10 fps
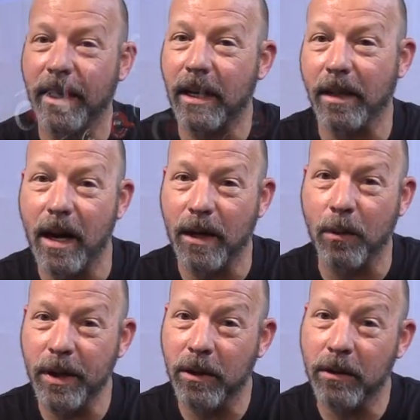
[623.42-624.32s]
like a lot
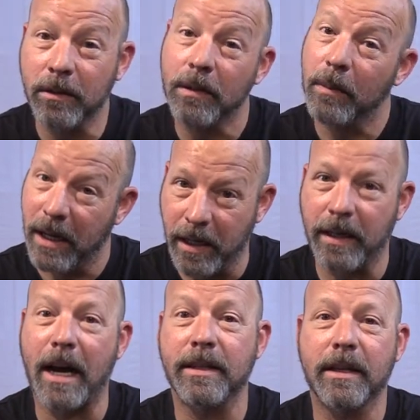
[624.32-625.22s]
of wheel,
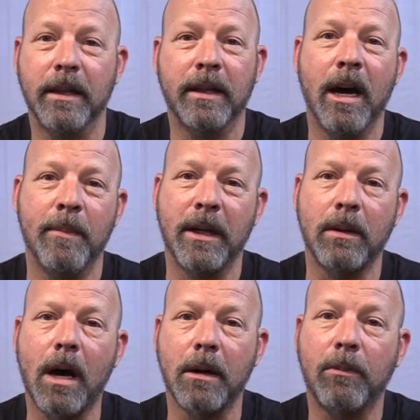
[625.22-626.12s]
and that's going to come at a
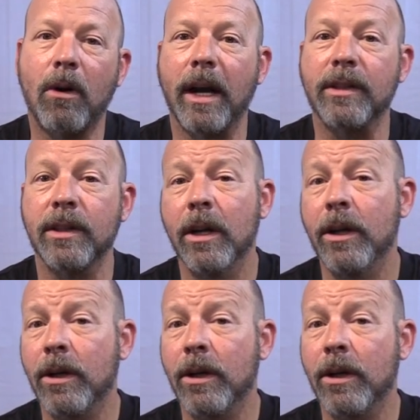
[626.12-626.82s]
lot of price.